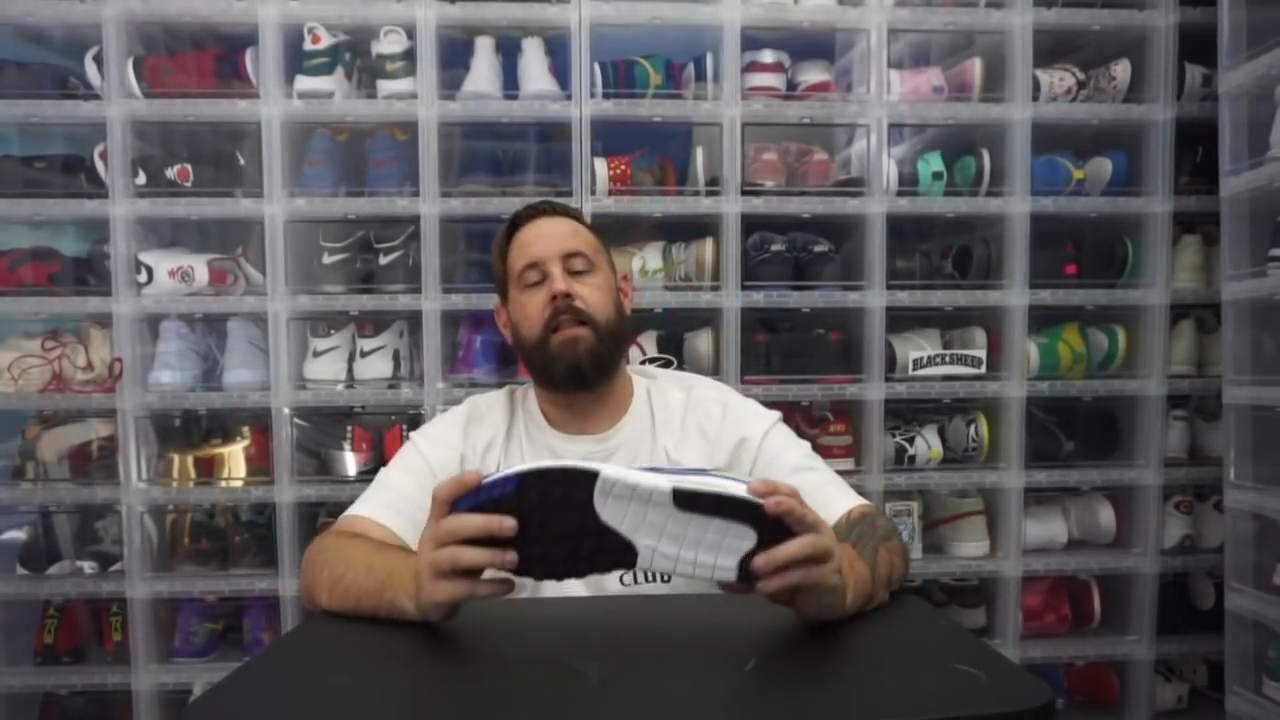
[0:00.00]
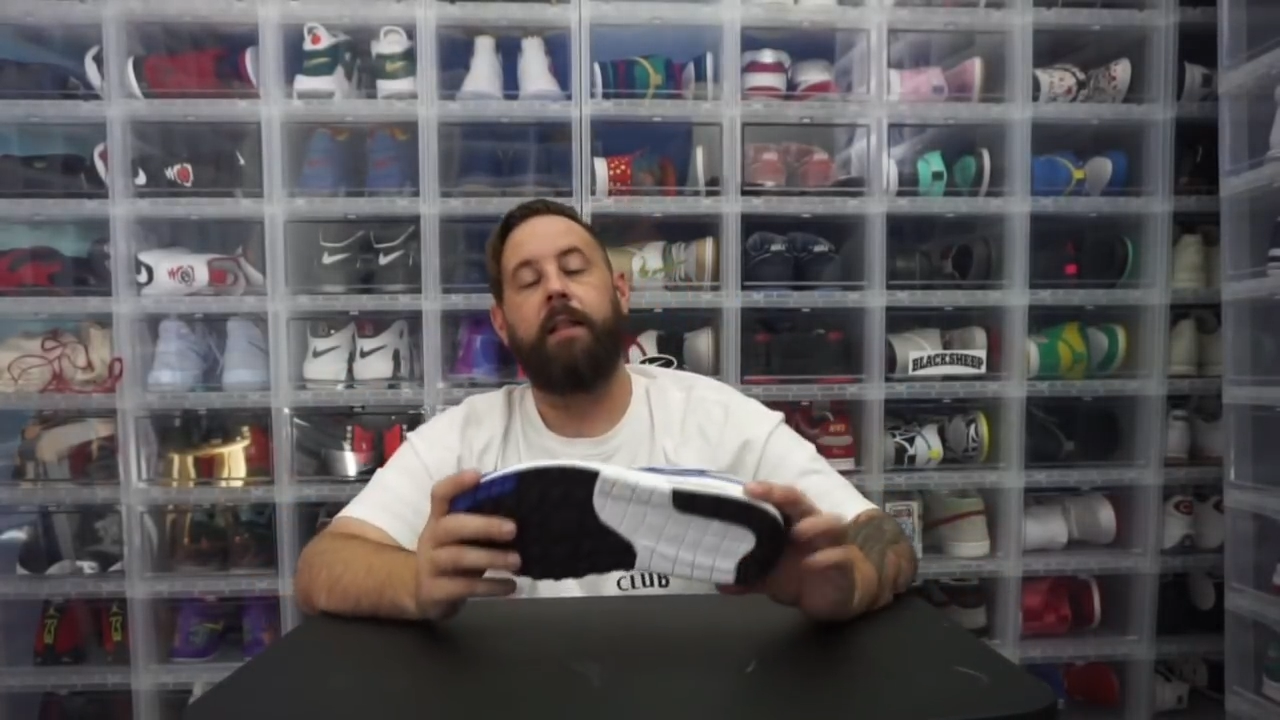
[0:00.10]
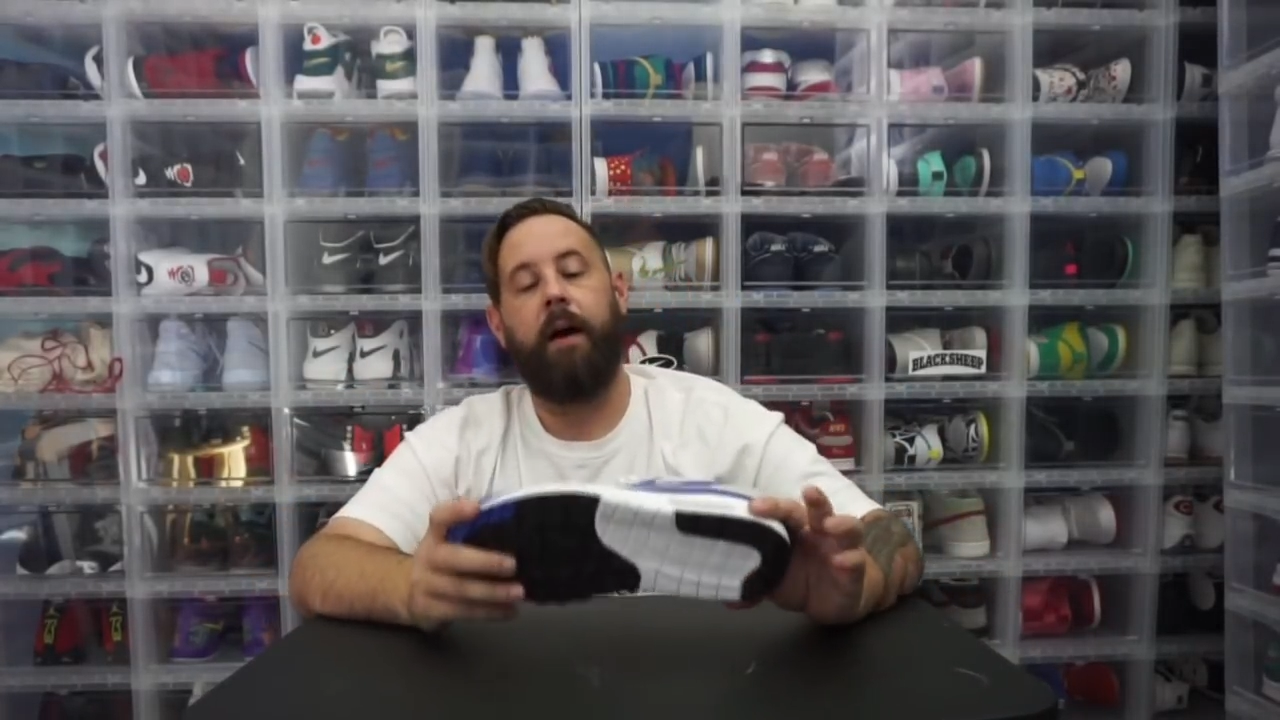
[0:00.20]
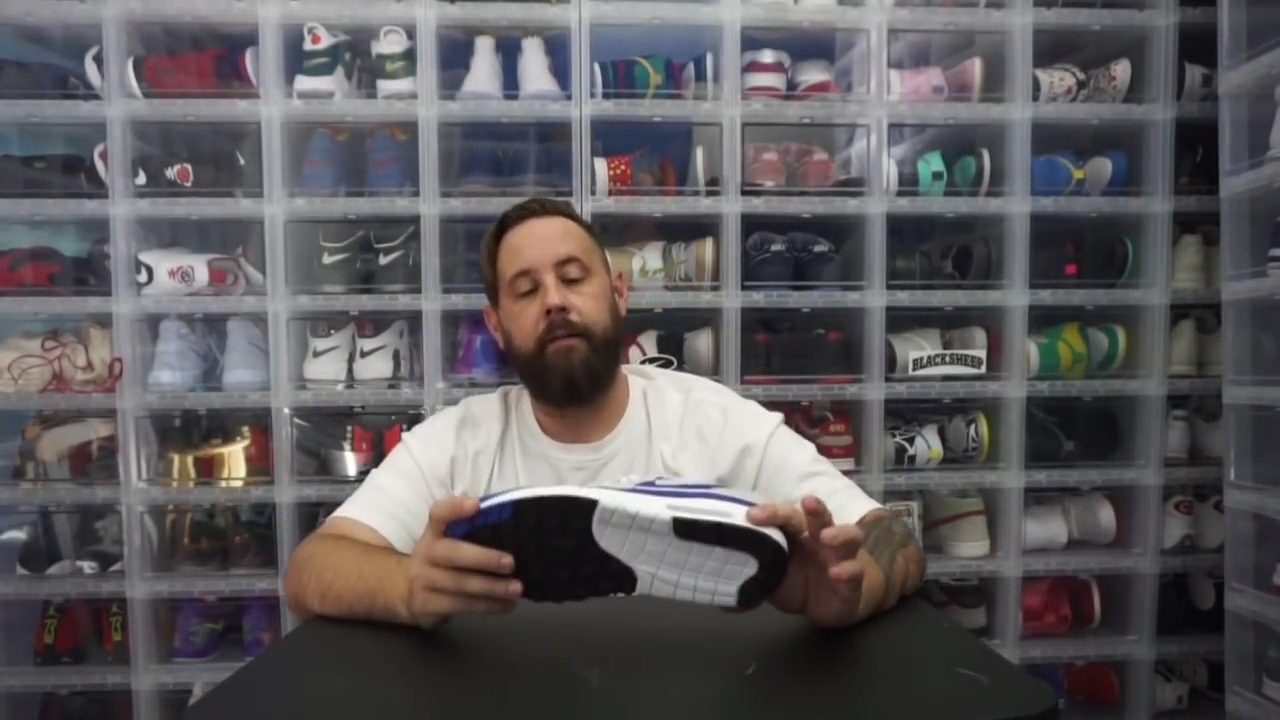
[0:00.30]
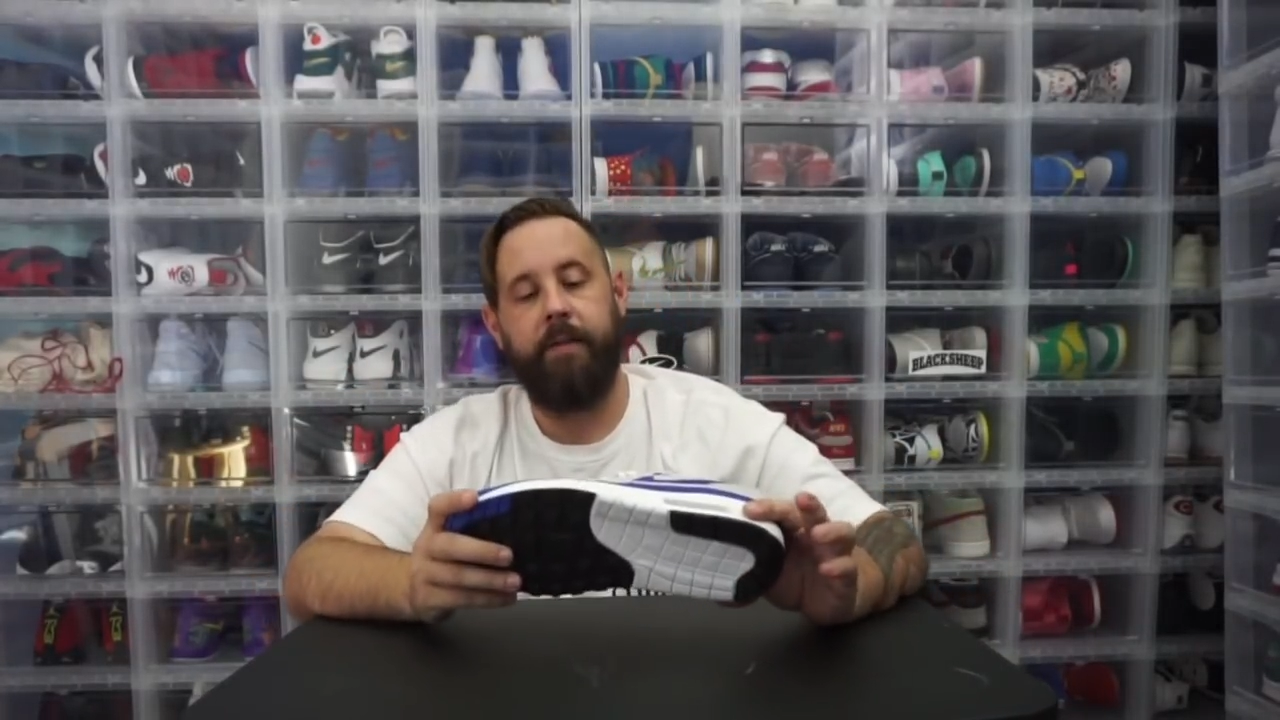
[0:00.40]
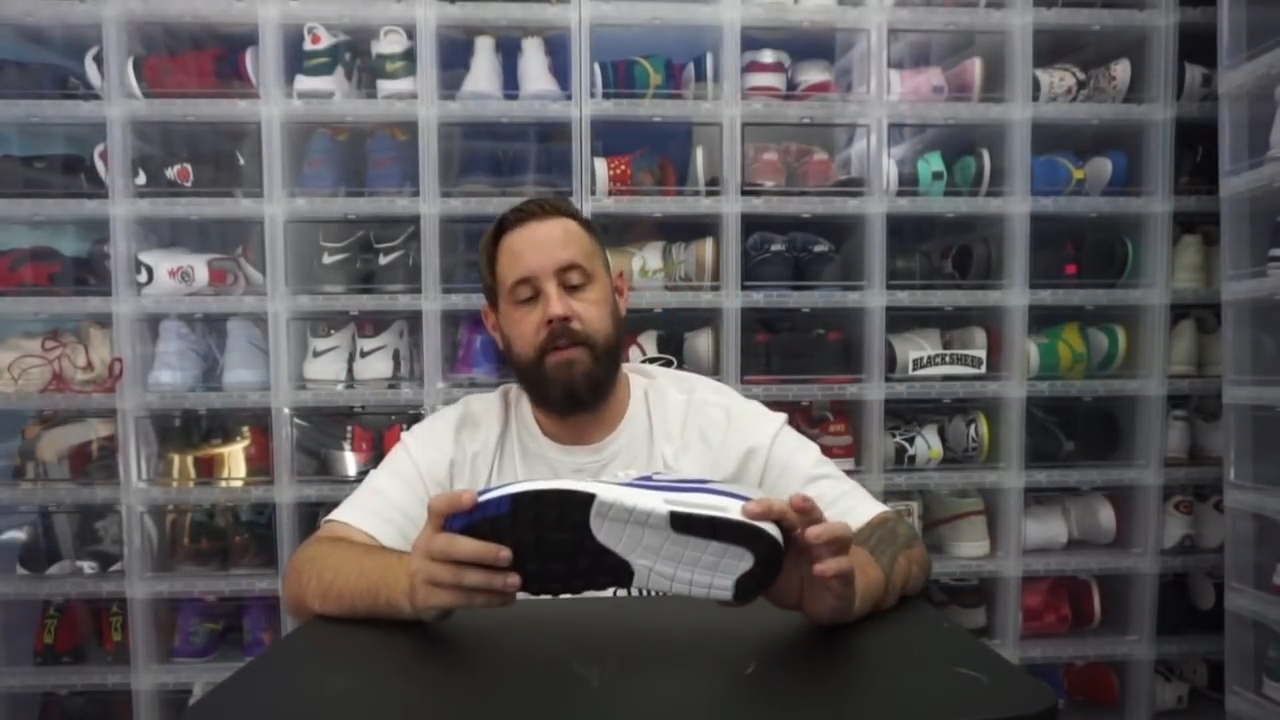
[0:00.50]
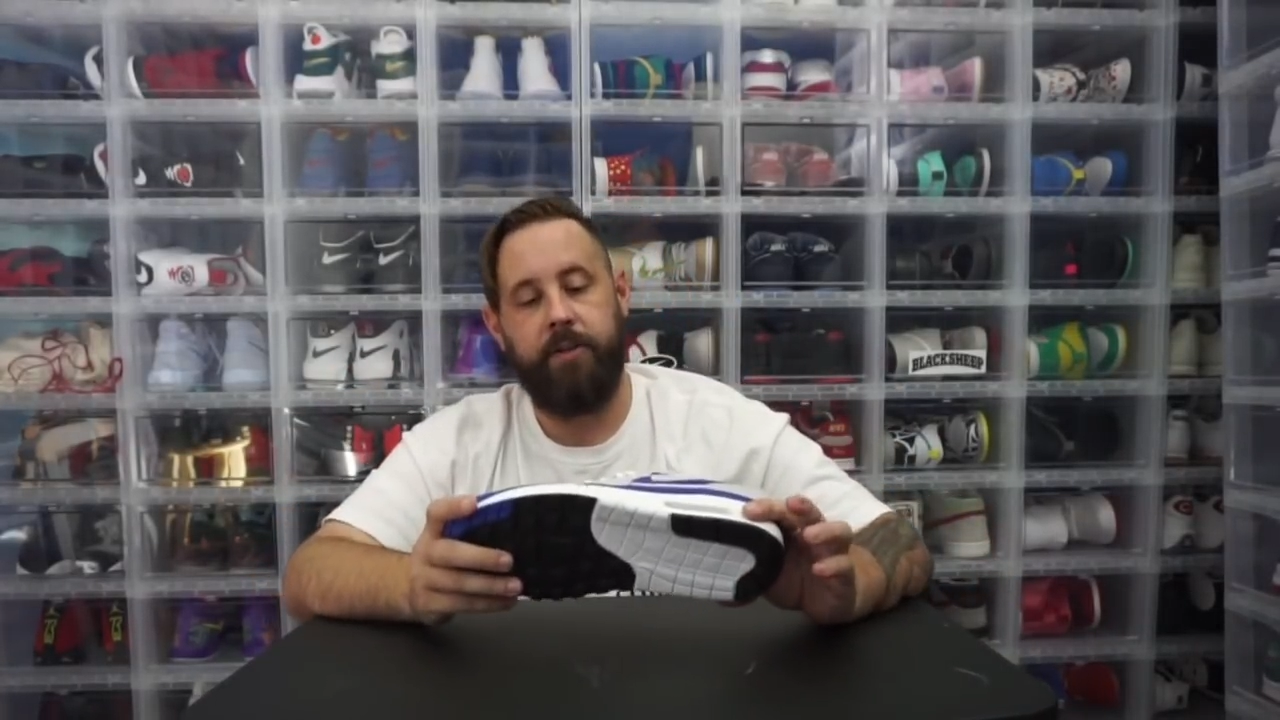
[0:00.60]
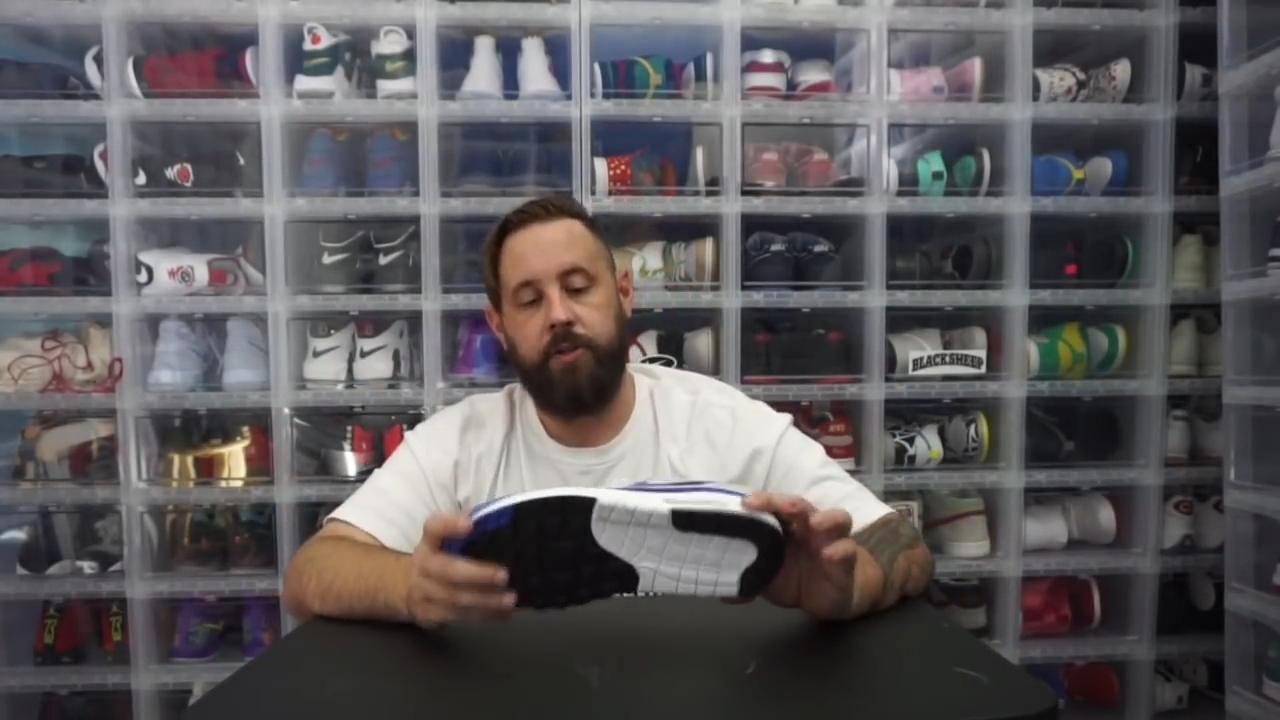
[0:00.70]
love this